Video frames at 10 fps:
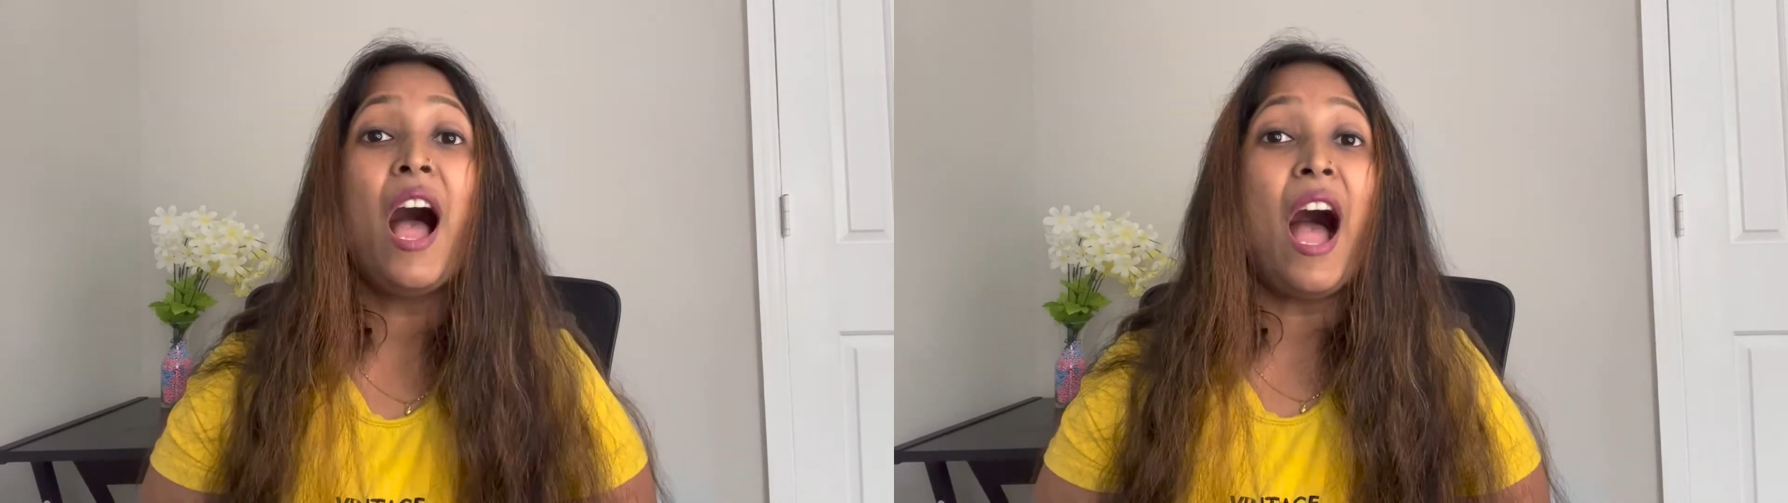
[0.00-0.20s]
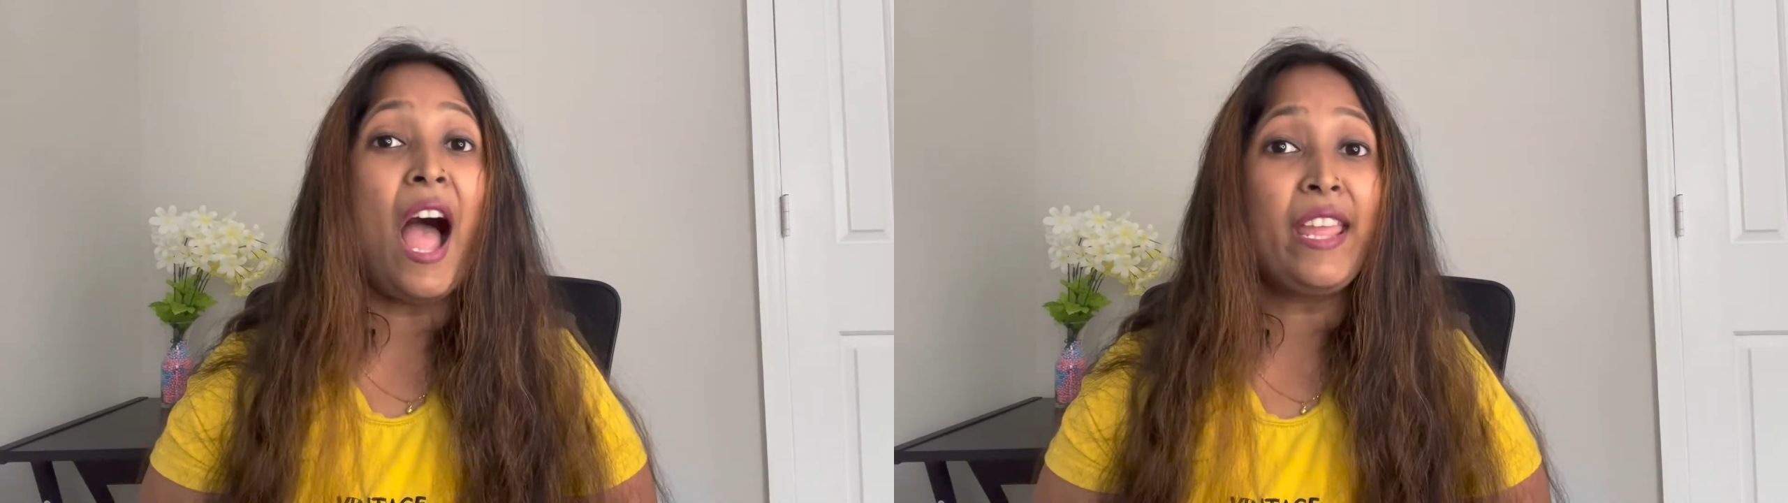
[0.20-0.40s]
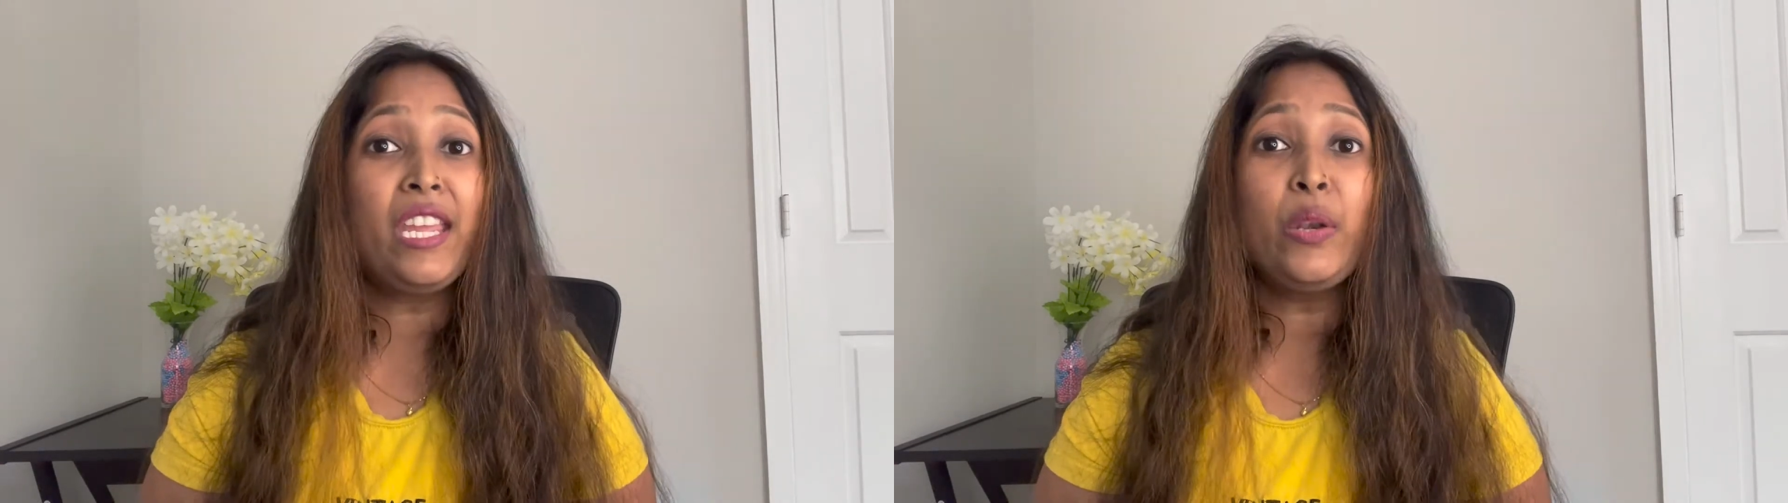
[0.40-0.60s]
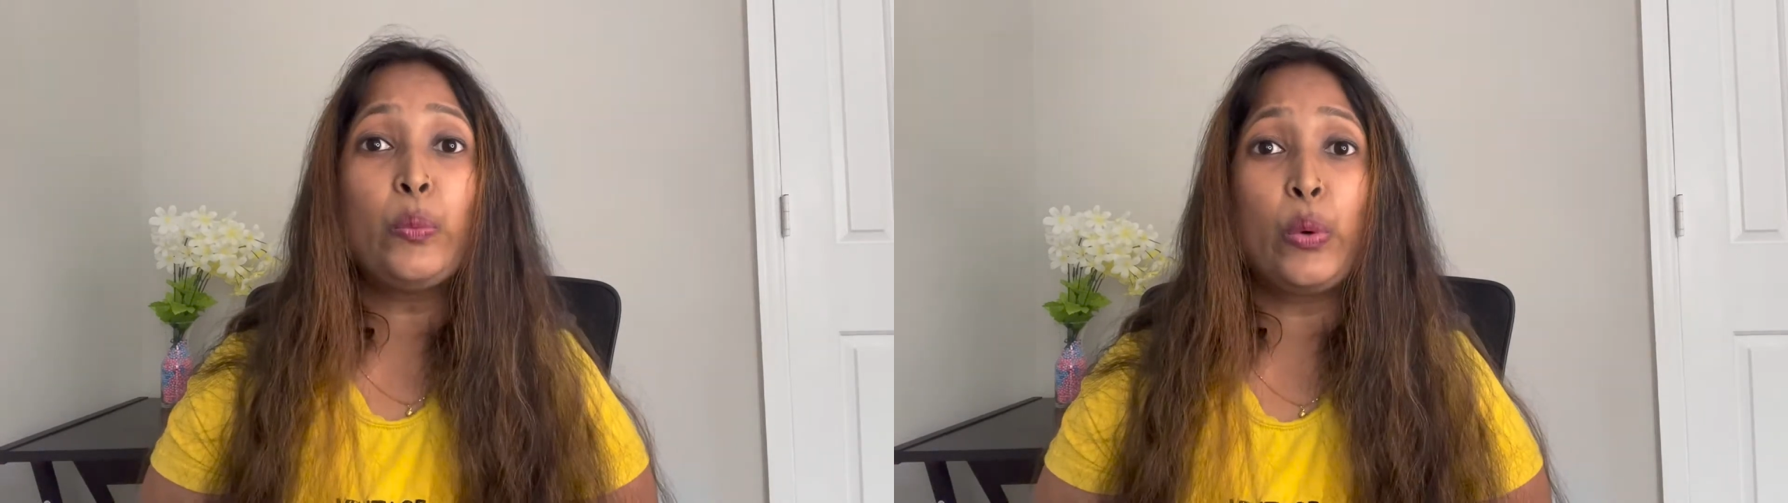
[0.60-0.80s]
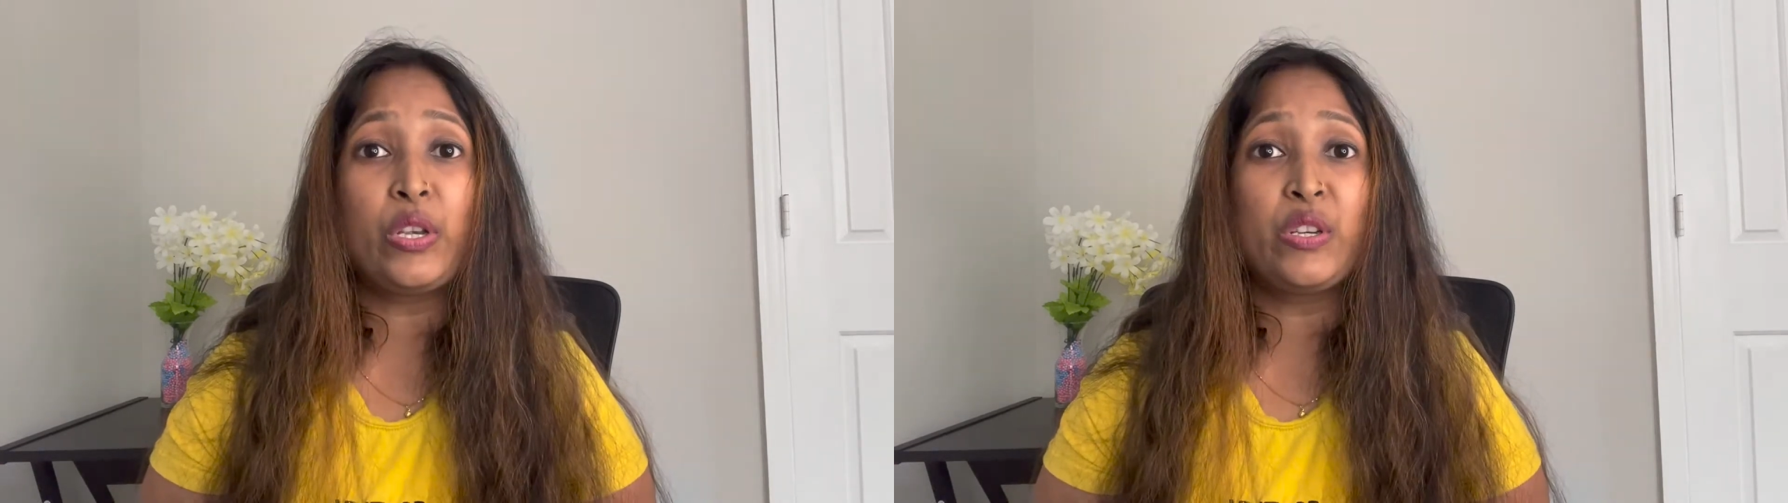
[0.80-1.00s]
I can
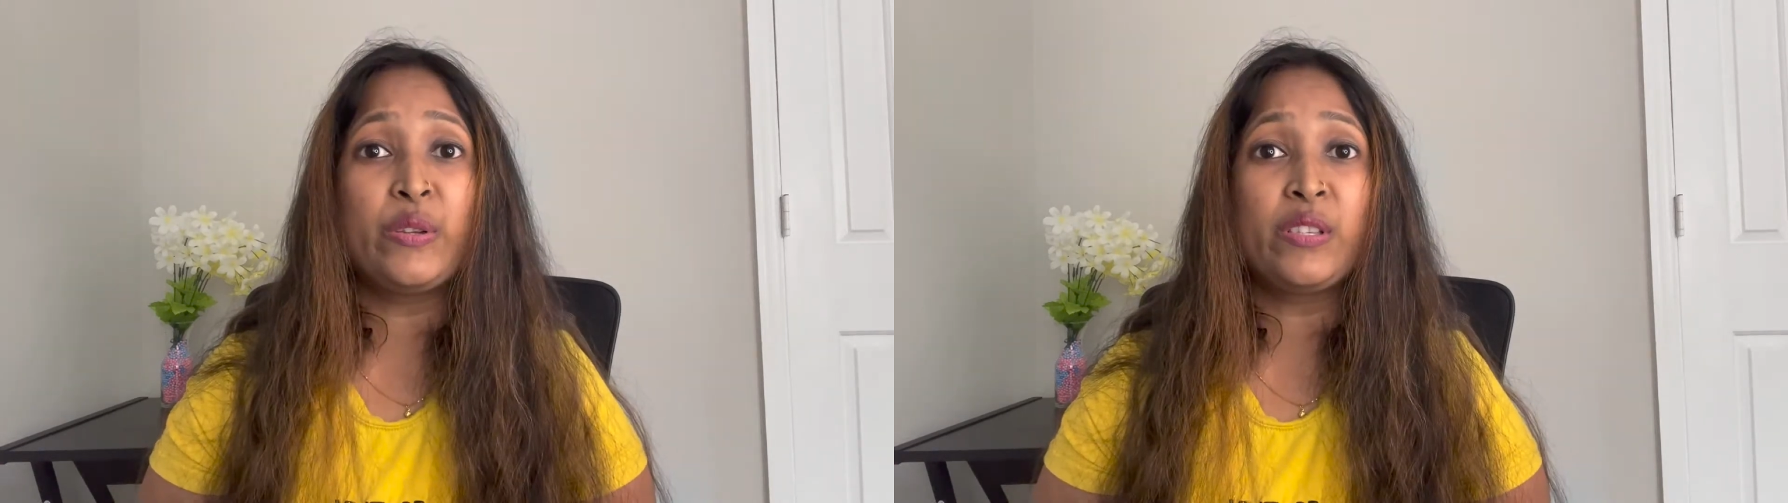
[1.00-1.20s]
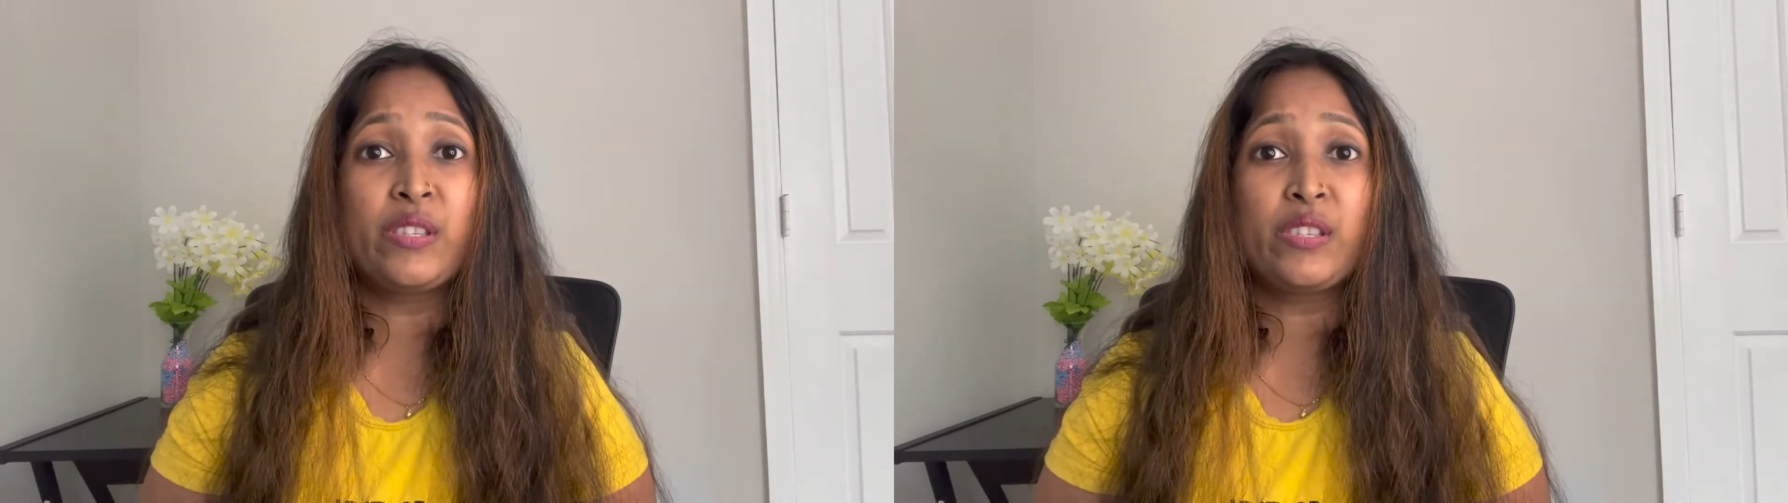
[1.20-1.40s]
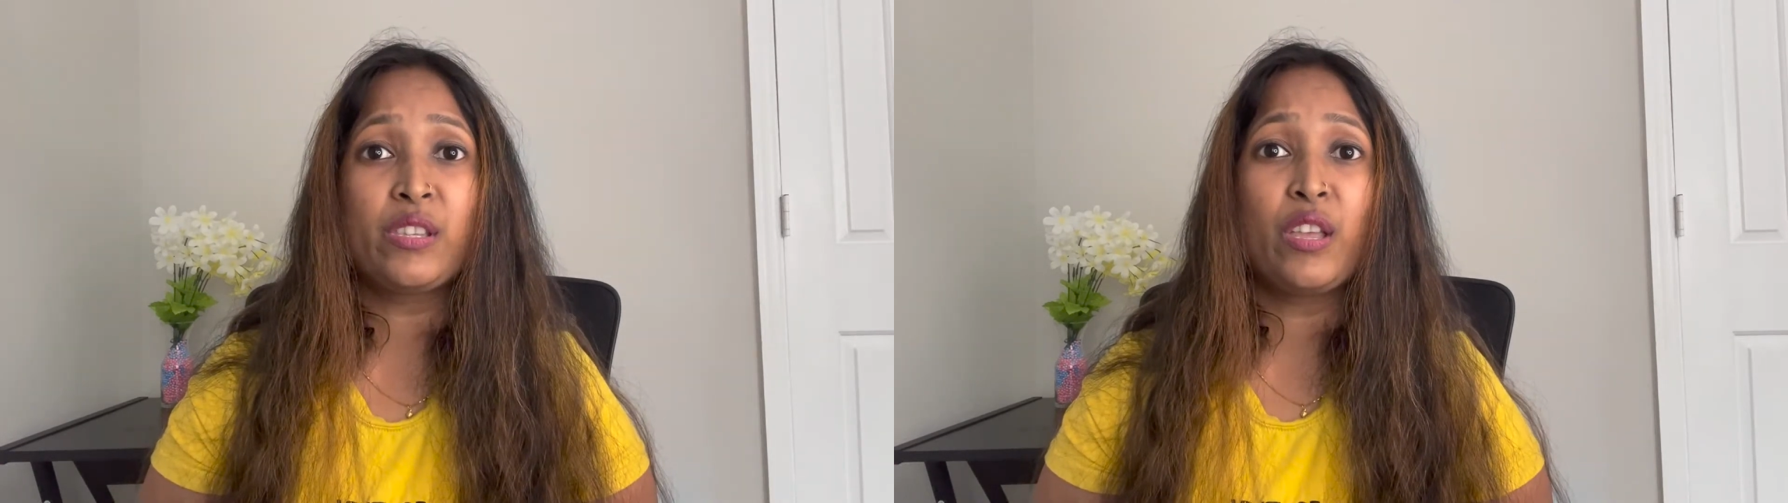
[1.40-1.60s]
witness